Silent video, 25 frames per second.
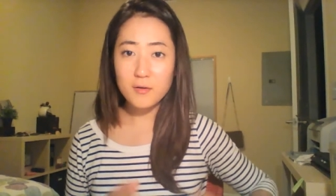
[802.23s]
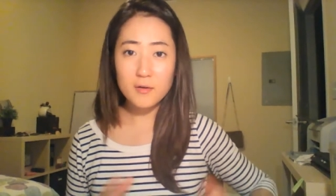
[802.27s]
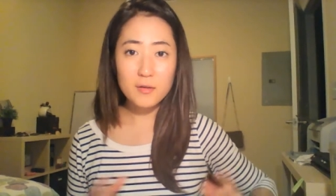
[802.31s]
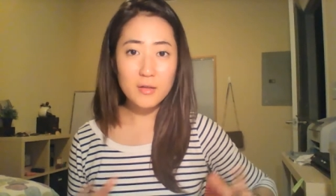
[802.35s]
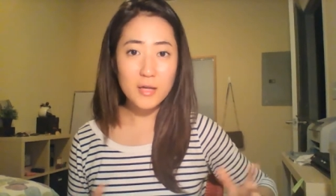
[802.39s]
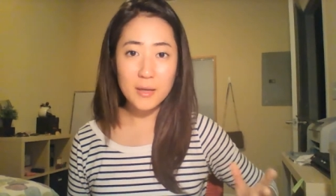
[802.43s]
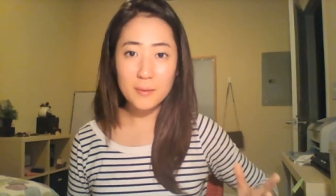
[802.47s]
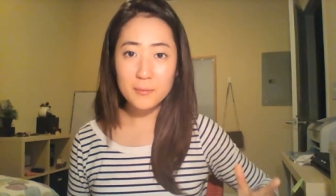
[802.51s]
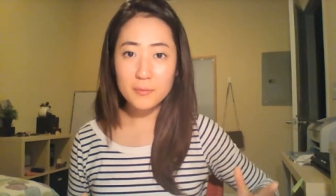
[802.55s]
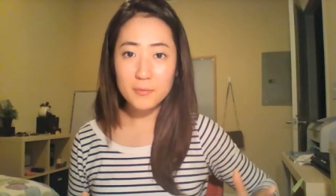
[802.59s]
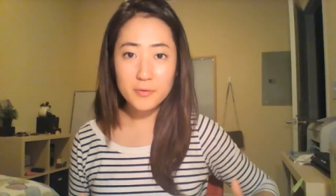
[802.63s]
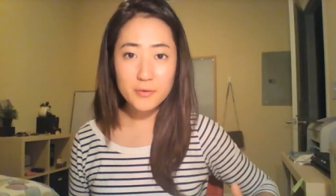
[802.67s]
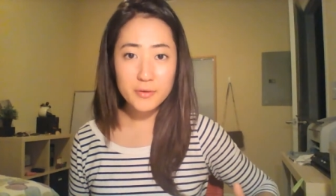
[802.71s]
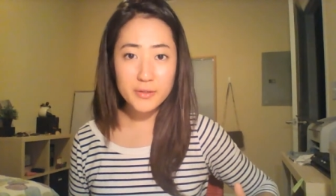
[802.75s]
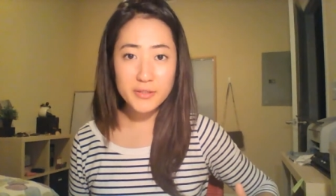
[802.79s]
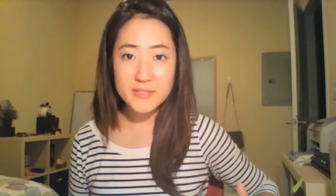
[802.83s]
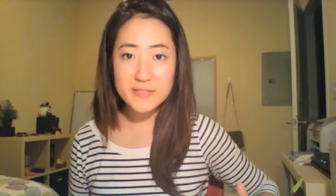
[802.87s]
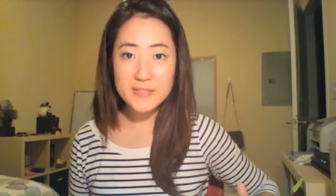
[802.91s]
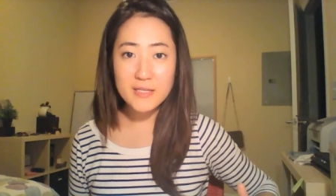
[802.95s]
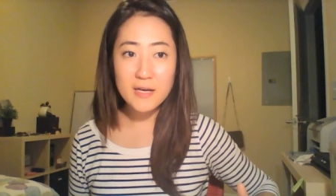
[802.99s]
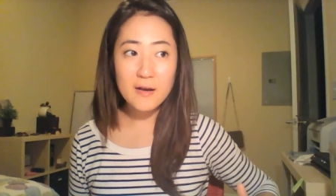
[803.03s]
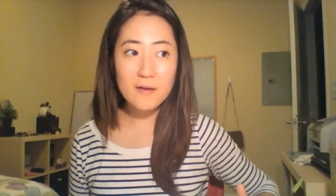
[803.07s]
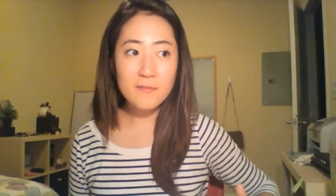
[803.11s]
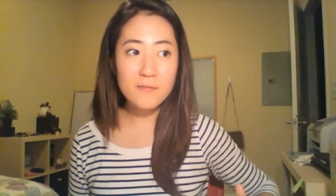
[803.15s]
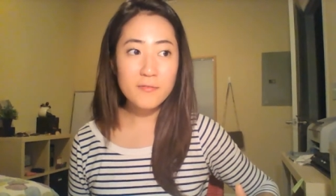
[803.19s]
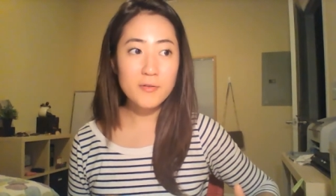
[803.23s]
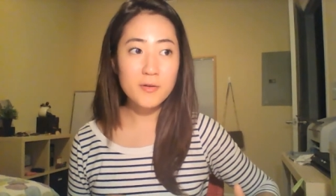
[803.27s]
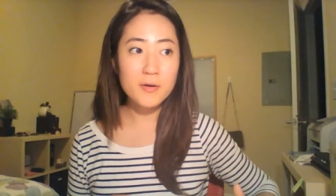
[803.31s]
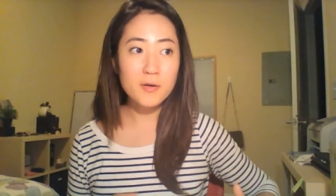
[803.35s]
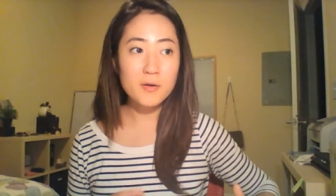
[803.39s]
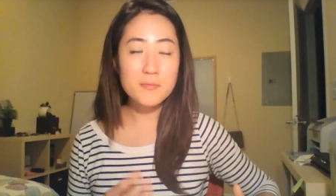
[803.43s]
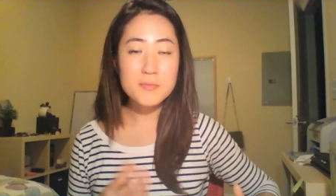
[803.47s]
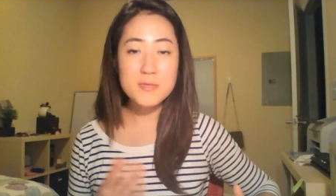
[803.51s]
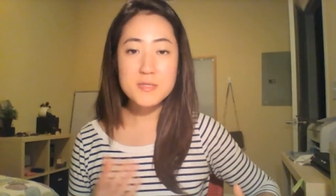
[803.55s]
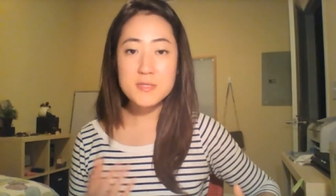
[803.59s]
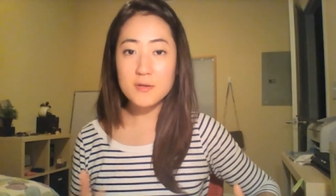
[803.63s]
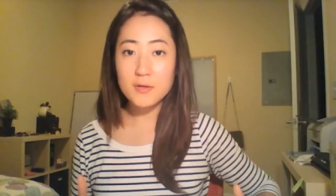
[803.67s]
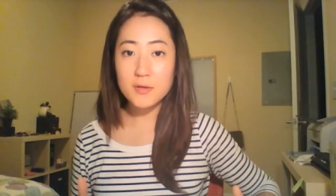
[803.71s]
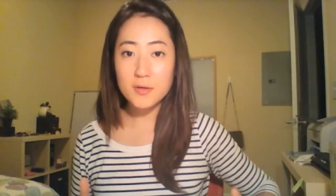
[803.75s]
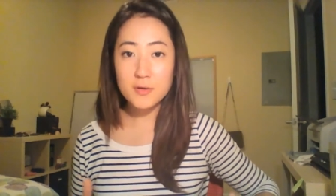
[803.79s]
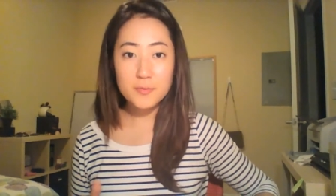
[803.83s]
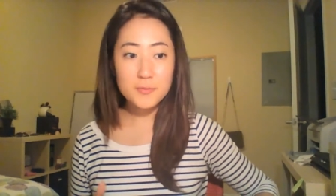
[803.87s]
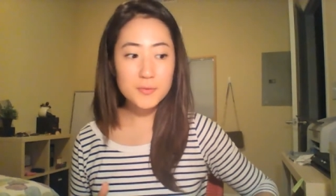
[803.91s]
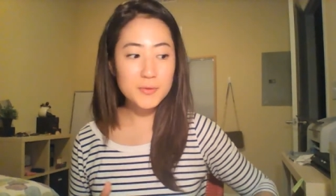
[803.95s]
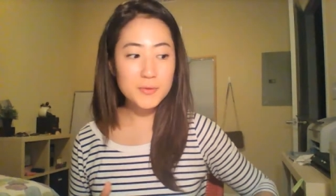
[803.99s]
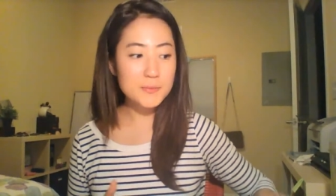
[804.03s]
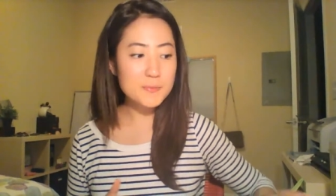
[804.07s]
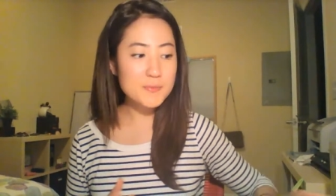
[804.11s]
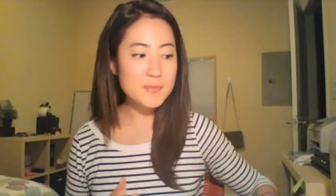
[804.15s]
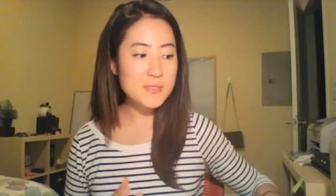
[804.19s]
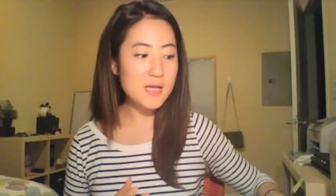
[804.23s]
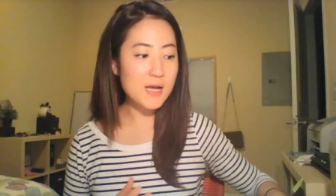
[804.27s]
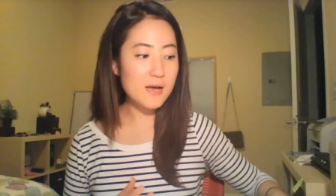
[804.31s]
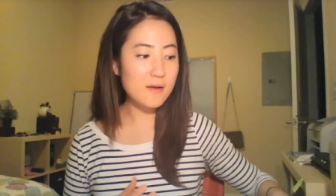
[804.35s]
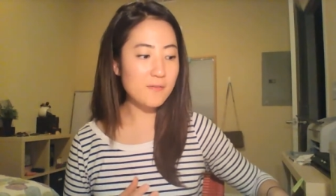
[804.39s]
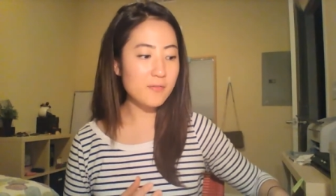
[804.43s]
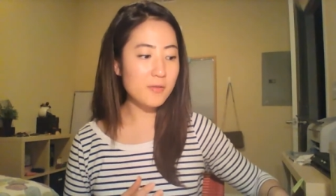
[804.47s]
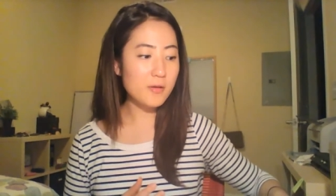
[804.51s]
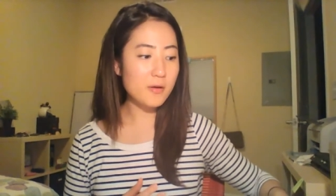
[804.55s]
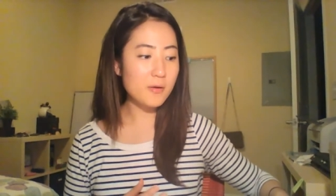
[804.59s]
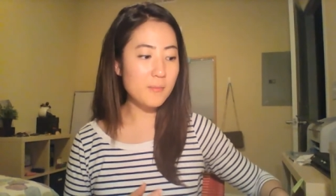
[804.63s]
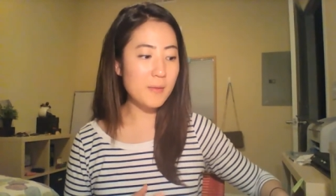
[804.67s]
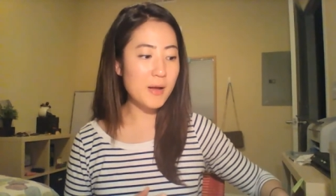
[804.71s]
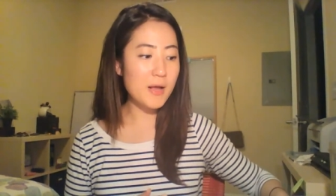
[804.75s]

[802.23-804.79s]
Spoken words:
Libraries have them, study rooms have them.